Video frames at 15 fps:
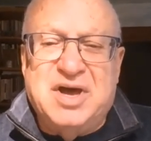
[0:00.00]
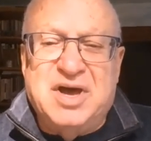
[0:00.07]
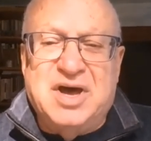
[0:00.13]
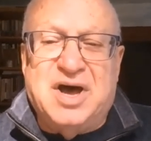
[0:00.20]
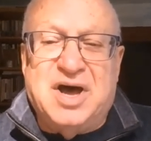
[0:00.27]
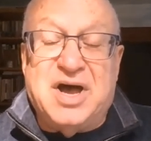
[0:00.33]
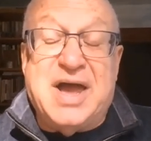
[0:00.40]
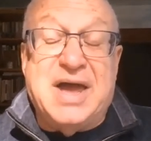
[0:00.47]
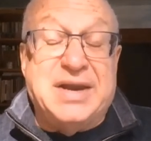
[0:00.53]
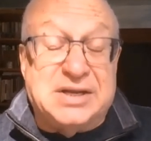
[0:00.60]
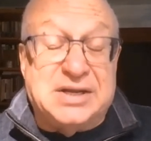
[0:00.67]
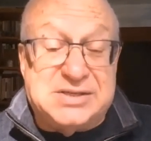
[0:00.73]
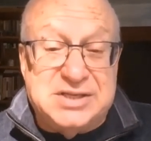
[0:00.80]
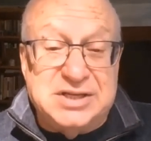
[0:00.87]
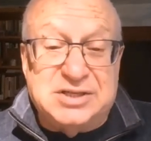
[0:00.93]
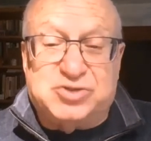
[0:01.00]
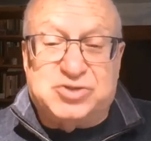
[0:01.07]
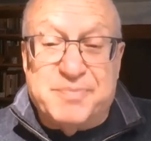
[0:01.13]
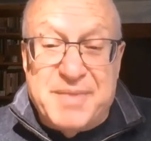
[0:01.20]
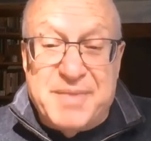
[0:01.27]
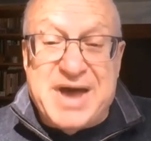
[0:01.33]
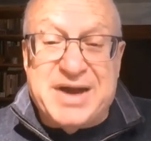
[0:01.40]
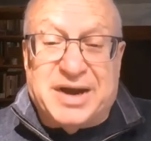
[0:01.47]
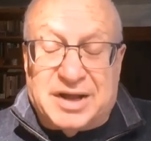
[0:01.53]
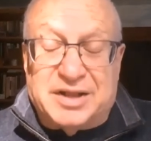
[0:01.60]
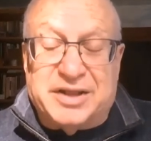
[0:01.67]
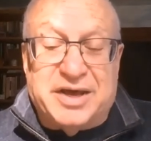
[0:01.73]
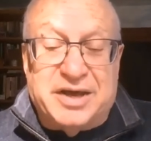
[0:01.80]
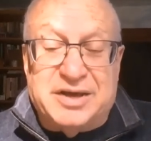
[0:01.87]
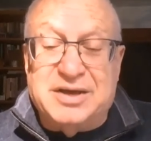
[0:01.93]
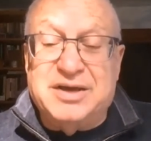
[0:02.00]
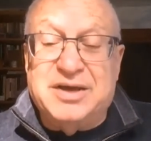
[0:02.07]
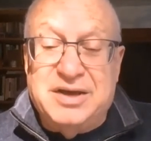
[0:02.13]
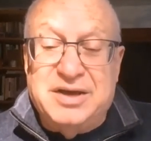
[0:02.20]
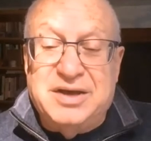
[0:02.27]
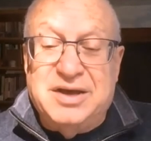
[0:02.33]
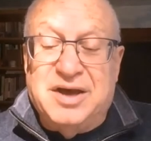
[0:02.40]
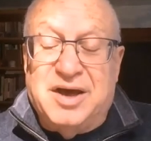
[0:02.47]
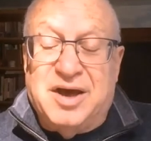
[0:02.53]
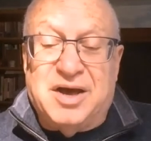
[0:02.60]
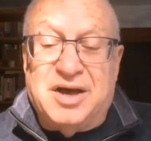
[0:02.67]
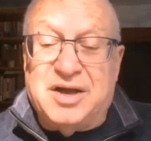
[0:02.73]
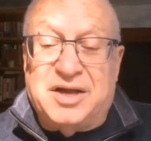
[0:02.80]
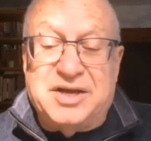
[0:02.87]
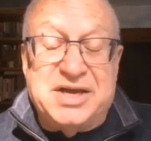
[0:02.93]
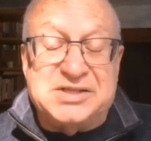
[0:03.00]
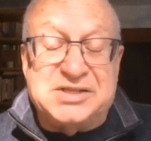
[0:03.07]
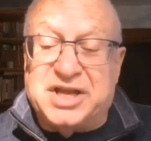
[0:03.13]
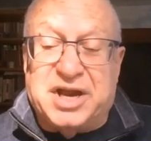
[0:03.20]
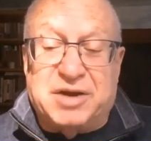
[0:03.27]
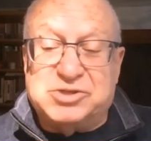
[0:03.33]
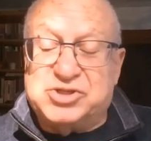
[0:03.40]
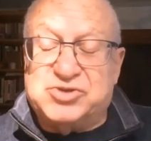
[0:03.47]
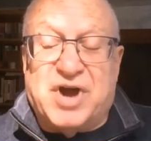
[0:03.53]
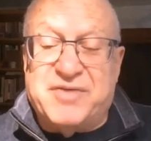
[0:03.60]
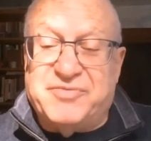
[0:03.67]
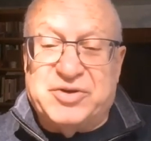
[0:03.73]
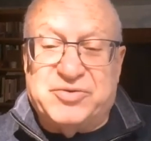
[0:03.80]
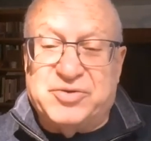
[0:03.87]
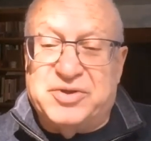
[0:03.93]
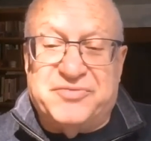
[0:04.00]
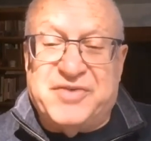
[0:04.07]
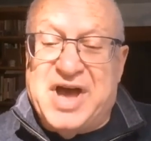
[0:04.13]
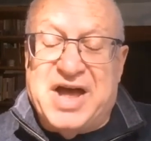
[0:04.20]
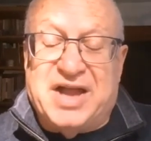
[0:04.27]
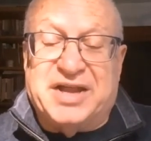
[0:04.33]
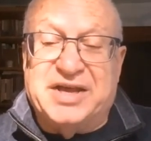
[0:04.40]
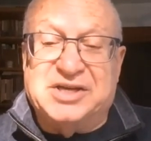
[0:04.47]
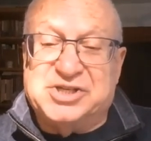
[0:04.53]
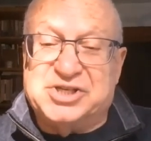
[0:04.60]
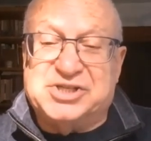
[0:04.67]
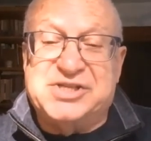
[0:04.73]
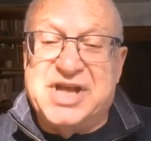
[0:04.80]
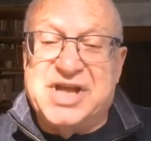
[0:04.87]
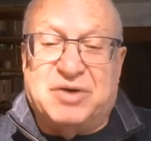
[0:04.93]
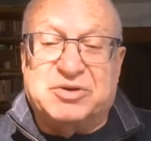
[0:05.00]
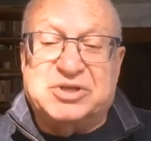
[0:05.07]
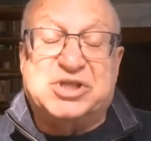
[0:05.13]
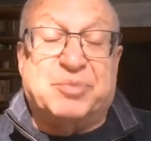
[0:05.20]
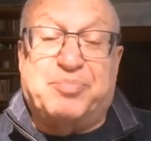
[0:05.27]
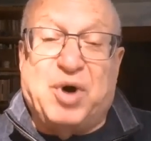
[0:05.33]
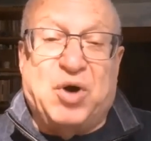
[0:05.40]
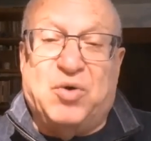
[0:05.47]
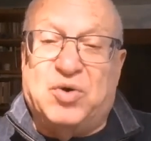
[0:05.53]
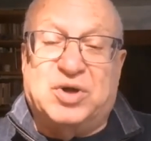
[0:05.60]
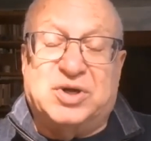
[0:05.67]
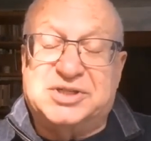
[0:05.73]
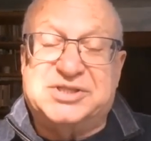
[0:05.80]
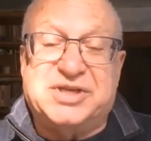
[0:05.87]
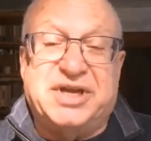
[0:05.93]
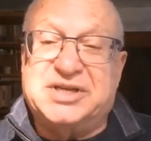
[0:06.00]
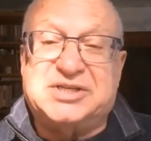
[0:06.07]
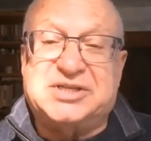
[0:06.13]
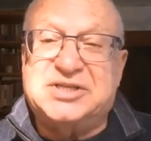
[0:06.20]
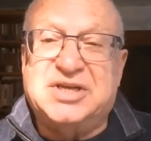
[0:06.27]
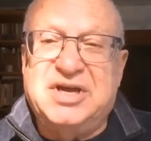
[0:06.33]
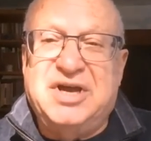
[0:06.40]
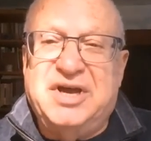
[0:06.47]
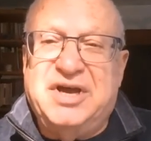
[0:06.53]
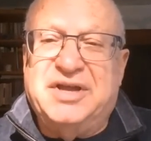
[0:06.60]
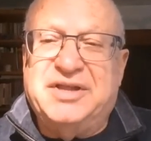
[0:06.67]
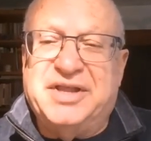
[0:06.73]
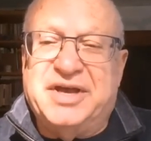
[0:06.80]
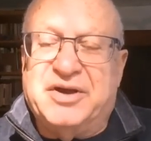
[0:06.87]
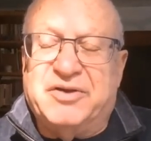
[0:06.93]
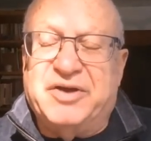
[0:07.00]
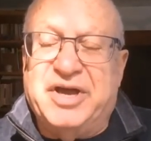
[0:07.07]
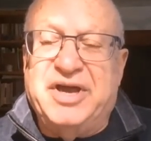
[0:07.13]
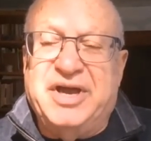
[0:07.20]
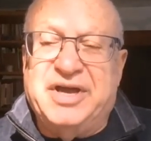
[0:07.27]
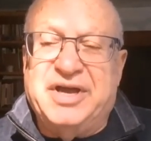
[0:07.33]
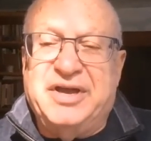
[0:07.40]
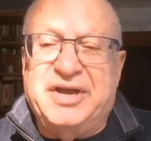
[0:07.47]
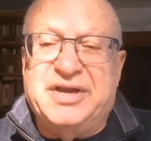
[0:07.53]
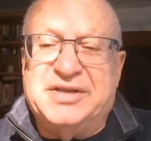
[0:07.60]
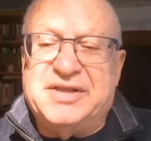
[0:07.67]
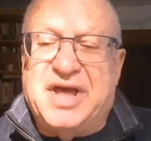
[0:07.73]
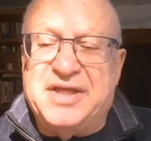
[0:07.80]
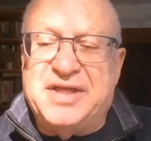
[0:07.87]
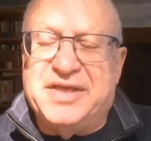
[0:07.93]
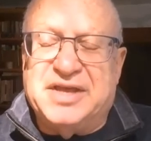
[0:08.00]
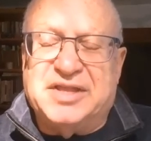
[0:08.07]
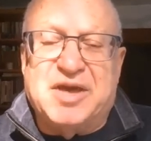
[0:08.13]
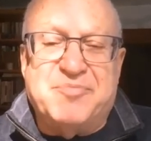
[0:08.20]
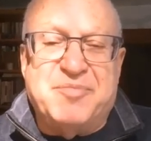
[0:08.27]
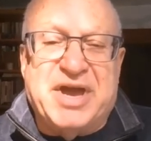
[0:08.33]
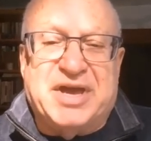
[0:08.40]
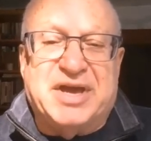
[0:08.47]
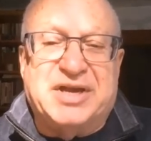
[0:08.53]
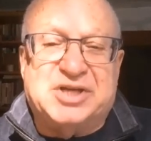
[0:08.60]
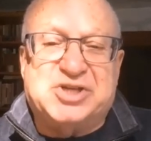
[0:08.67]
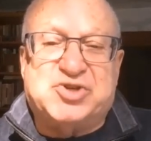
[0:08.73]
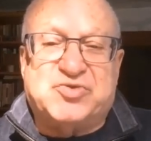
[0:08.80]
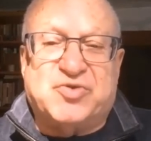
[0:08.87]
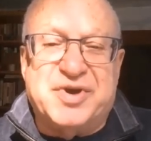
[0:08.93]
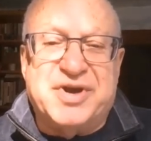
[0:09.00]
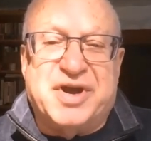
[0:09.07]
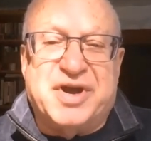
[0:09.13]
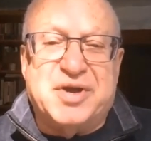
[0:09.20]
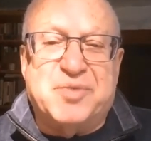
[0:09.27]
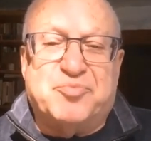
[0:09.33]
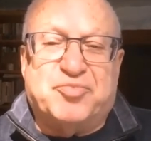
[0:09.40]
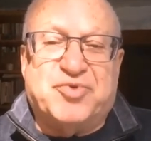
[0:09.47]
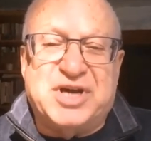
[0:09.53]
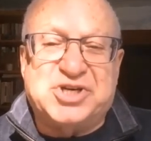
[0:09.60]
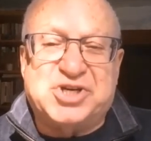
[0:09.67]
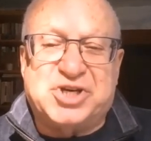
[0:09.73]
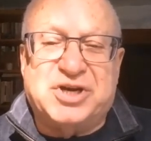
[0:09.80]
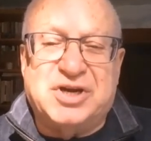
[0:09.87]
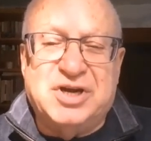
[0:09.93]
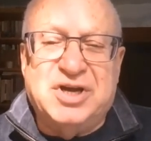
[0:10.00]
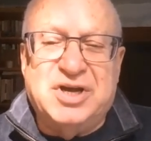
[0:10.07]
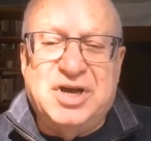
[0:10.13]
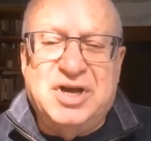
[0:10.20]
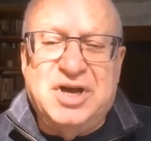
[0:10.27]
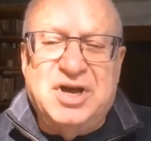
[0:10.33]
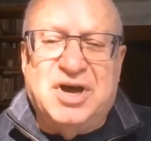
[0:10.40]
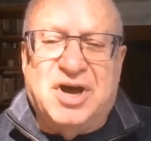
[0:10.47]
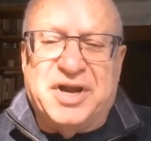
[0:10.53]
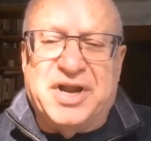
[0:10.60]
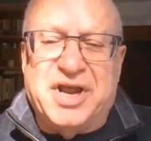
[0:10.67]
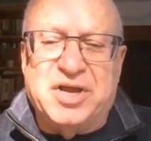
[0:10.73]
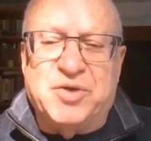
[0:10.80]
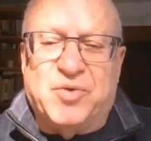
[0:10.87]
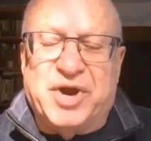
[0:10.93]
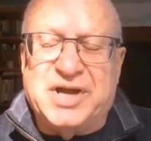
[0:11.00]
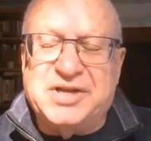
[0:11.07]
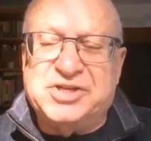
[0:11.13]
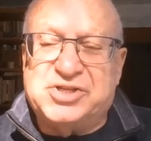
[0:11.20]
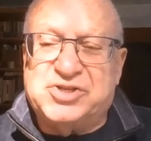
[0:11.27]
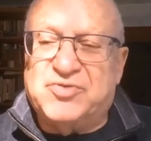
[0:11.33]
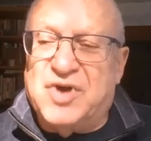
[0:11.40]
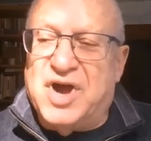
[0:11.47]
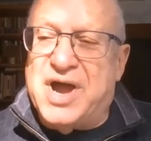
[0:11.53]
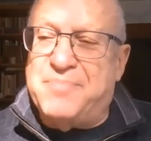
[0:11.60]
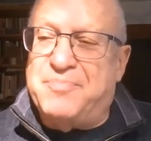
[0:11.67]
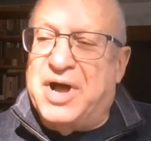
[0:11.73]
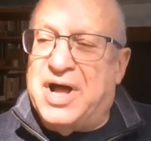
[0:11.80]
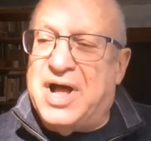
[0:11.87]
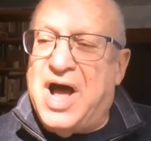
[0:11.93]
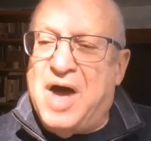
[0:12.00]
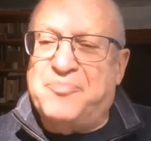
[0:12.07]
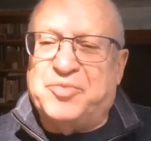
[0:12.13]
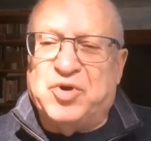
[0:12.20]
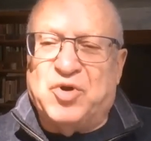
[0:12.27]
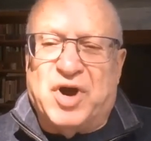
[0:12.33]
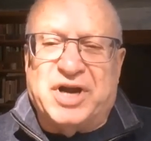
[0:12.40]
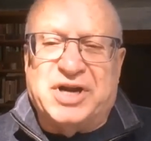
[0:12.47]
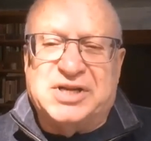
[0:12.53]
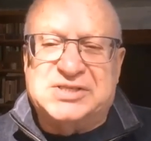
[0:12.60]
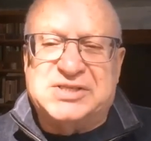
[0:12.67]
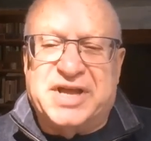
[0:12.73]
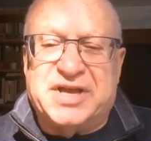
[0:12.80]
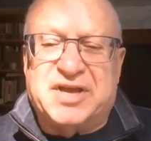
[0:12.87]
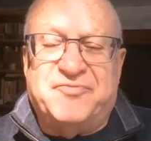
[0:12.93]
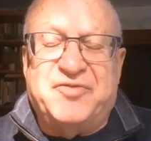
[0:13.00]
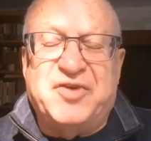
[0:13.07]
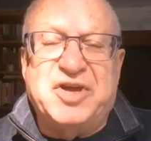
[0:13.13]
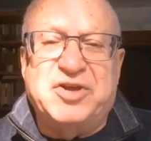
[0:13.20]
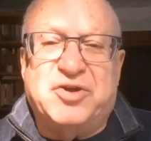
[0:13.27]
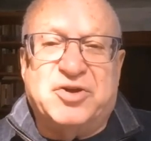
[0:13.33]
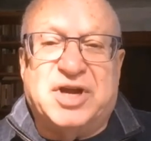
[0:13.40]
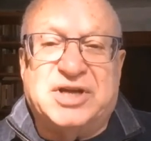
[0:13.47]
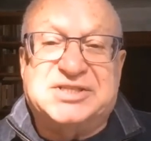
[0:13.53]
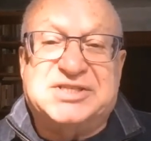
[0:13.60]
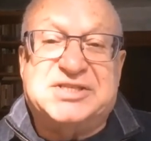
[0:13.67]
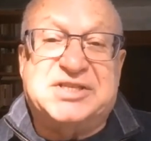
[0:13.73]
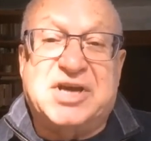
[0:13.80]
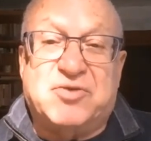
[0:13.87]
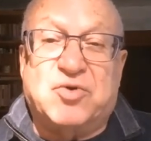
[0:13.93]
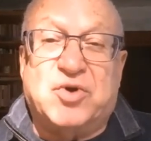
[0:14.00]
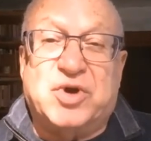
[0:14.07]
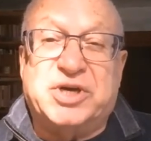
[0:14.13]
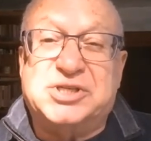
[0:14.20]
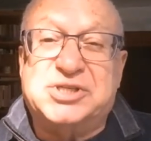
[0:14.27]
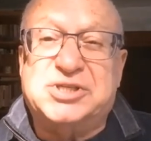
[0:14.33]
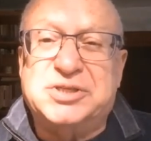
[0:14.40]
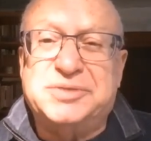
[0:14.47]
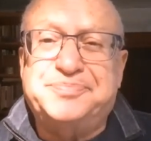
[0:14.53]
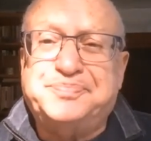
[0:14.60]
And it's still dramatically, yesterday I was driving through the valley, and just now it's the poles, and it's there. I think they make an extraordinary impression on anyone. I describe a hop yard as like a vineyard on steroids.